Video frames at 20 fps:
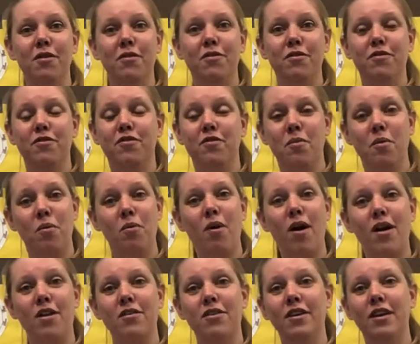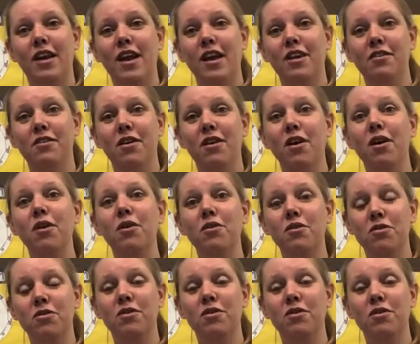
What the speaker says: from a watering can or a hose.